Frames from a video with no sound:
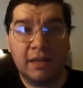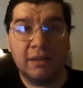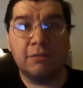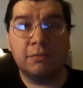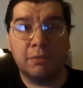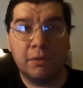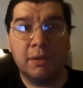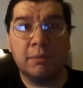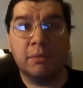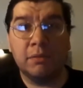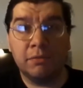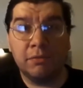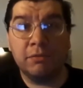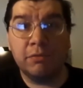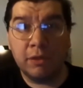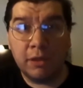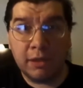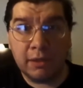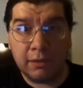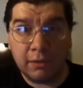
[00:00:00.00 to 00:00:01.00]
That's what I'm
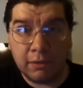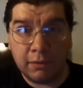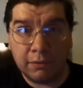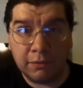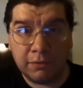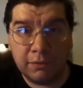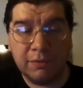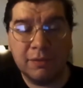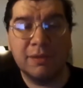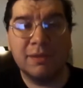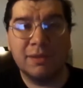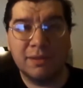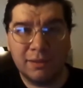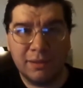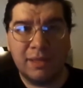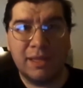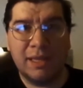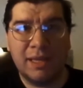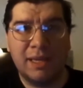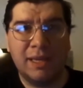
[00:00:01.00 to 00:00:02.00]
afraid of,
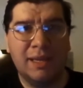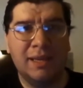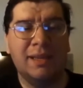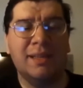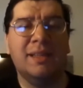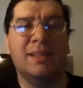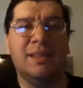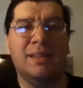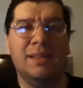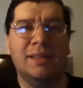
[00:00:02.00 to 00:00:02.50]
okay?